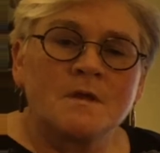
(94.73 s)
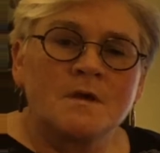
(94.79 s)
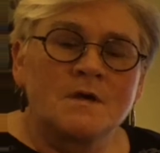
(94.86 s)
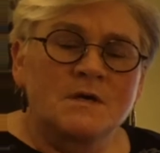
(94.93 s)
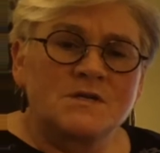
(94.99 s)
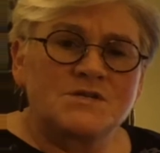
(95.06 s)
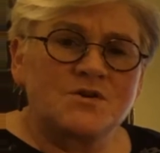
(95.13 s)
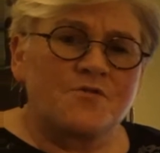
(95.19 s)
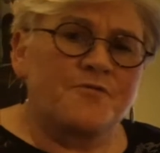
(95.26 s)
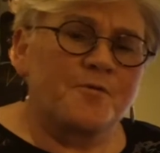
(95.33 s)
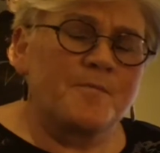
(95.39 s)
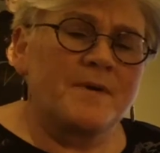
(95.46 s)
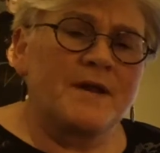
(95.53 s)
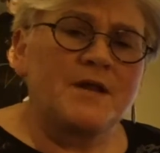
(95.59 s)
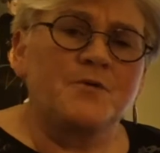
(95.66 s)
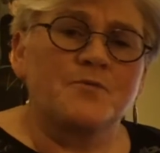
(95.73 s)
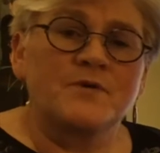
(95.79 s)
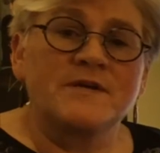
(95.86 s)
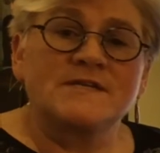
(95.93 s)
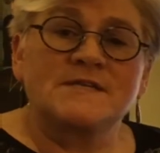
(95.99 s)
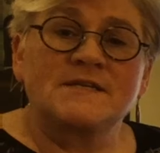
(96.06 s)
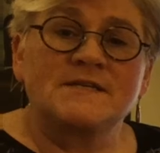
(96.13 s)
So for many
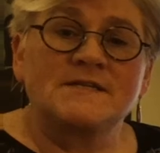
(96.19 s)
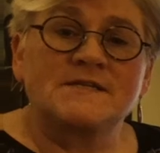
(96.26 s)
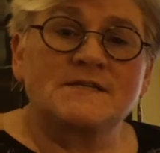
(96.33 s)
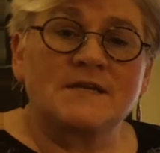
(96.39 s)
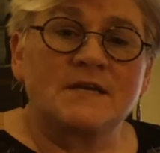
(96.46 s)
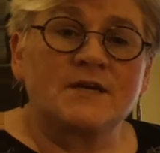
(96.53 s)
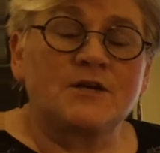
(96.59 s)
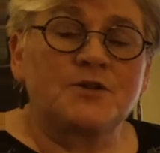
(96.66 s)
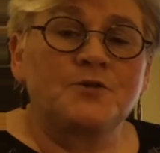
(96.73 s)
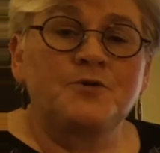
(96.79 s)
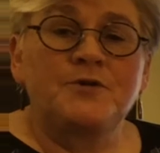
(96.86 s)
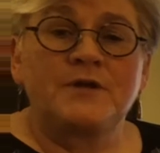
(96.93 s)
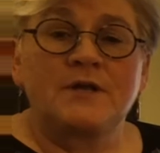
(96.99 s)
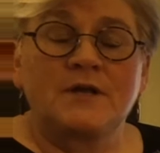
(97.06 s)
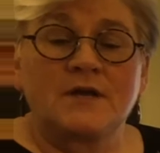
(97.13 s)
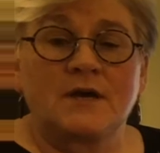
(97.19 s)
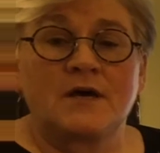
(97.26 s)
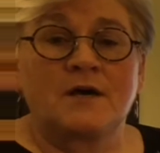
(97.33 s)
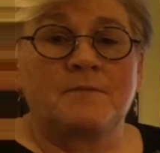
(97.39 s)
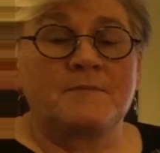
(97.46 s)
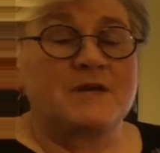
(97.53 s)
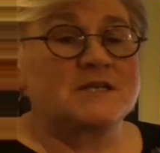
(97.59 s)
reasons, including
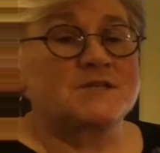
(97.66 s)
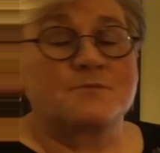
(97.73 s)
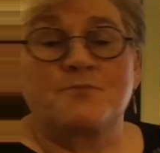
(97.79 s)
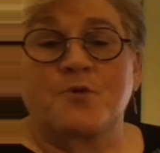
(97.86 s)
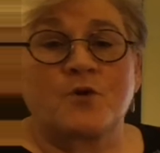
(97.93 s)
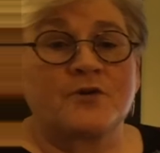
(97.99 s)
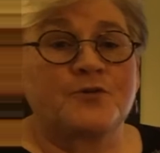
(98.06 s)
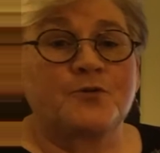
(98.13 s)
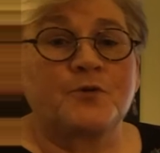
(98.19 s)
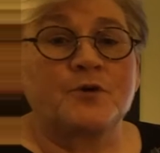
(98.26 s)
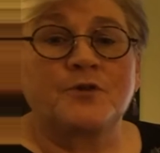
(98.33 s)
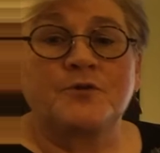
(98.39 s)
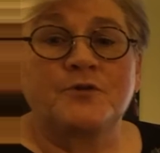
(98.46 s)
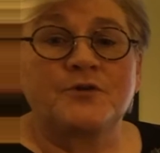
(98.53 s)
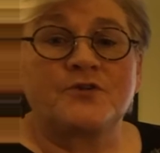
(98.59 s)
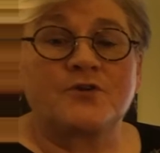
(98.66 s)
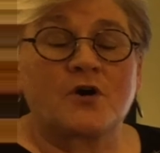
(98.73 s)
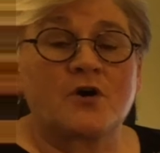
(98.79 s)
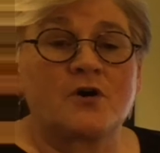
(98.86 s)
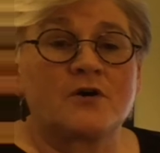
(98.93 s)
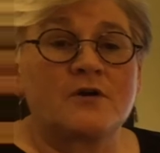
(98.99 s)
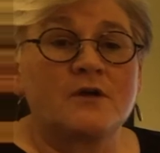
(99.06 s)
it's important to include
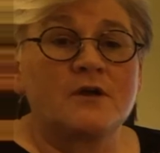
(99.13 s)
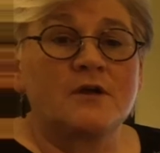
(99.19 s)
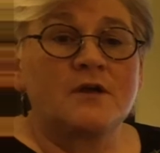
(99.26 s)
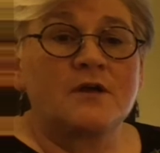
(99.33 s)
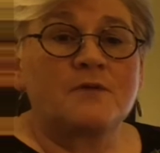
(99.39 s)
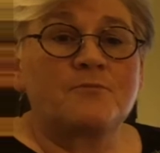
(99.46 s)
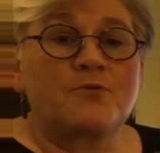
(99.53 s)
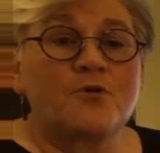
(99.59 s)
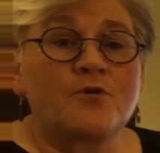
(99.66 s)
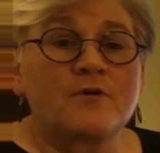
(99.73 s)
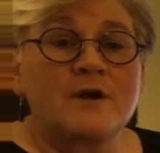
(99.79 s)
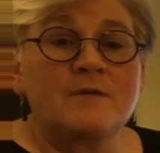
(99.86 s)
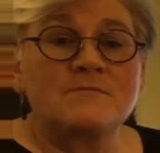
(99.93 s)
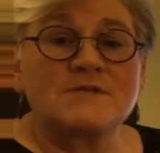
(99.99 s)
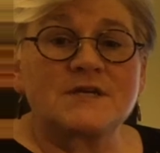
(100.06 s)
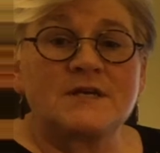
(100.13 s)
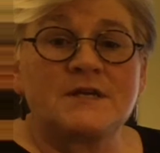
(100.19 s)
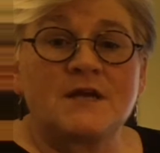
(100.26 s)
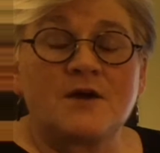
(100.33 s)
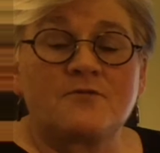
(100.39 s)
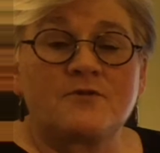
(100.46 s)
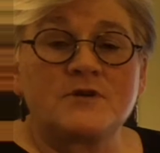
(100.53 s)
guitar programs in
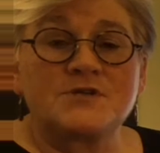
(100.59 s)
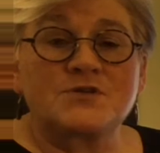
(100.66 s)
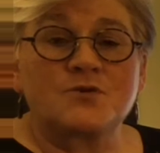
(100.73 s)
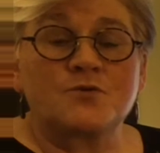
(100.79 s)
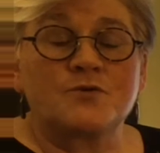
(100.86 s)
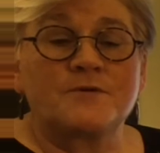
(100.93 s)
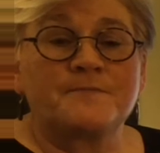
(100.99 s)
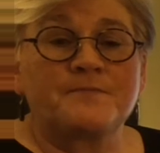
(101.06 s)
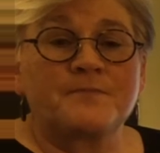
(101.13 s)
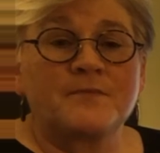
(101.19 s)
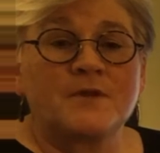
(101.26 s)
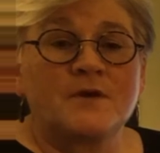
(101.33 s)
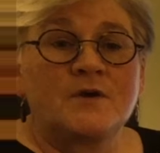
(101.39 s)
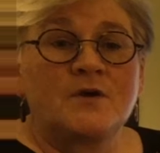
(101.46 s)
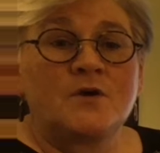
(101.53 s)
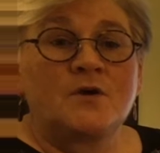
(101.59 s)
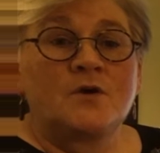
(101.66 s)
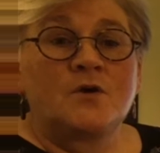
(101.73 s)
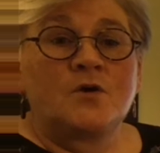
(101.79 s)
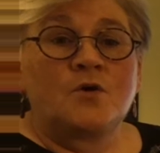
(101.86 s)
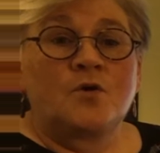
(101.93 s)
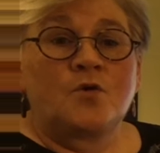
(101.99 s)
every school.
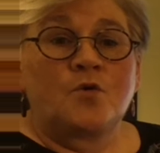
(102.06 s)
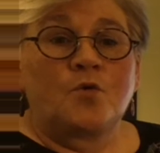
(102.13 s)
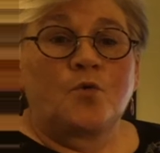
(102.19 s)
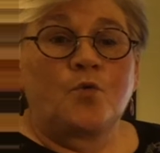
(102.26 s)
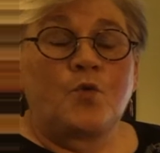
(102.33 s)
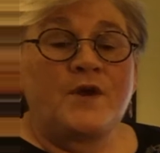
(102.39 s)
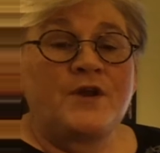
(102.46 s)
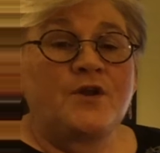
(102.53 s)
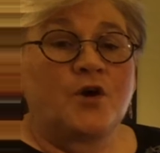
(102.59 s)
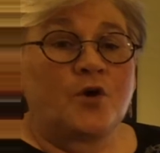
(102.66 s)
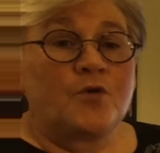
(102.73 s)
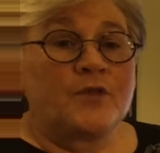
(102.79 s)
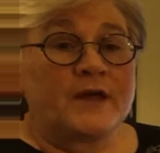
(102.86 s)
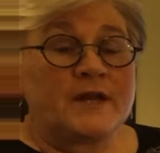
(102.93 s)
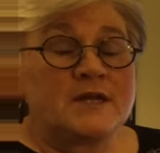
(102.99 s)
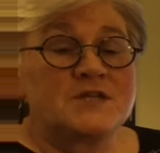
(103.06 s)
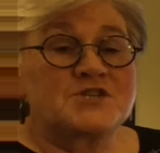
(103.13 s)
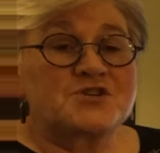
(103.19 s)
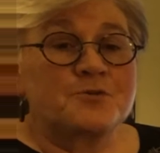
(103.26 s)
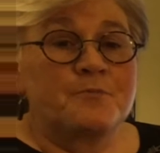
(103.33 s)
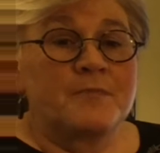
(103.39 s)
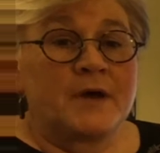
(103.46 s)
We know that
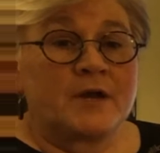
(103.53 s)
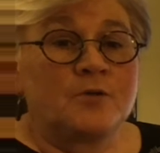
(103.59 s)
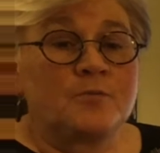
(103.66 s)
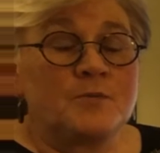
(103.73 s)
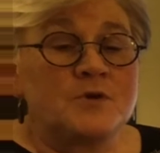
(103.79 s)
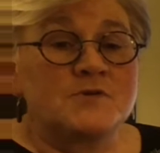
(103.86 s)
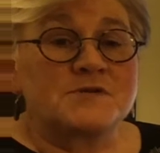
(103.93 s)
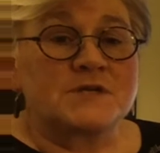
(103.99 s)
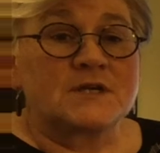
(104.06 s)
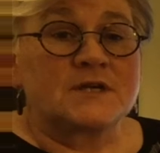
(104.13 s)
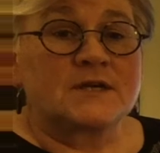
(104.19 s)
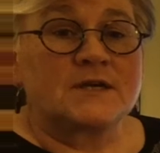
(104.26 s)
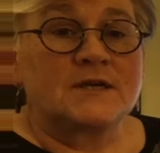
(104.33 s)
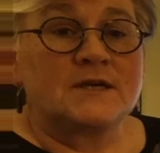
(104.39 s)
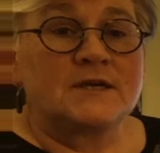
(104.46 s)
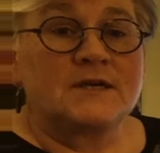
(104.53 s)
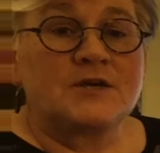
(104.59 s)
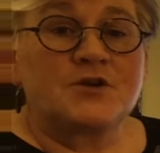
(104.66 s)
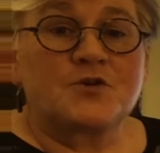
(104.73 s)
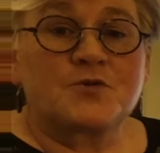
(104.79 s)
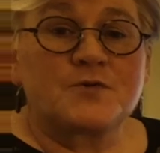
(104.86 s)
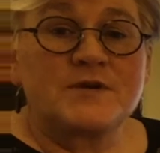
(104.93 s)
instrumental music
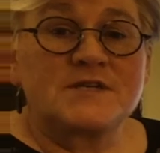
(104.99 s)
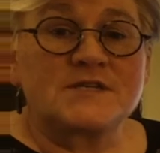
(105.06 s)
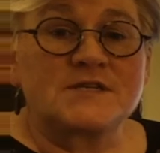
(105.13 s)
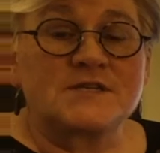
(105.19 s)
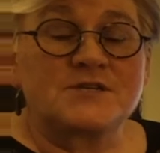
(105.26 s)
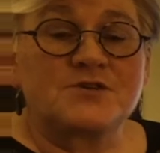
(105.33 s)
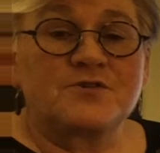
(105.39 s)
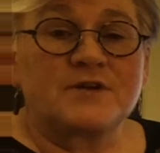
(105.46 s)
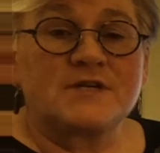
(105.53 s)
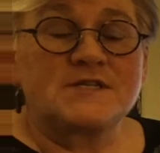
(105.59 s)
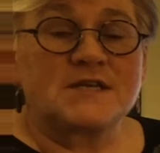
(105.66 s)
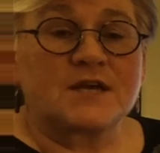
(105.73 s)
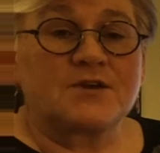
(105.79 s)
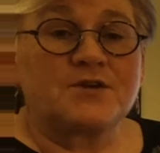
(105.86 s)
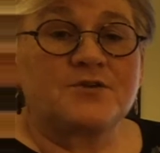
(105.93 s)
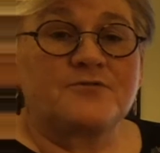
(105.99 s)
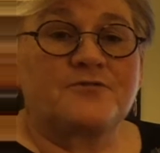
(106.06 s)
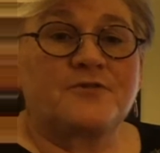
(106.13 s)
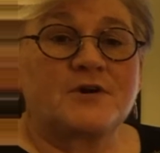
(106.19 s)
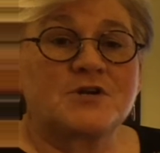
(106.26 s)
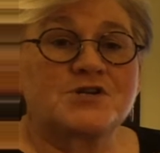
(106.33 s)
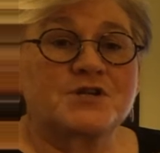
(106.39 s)
increases your executive
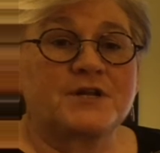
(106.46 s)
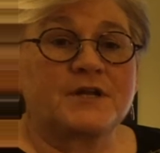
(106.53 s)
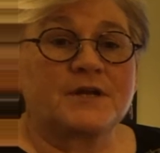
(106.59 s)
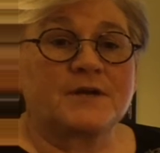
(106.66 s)
functioning.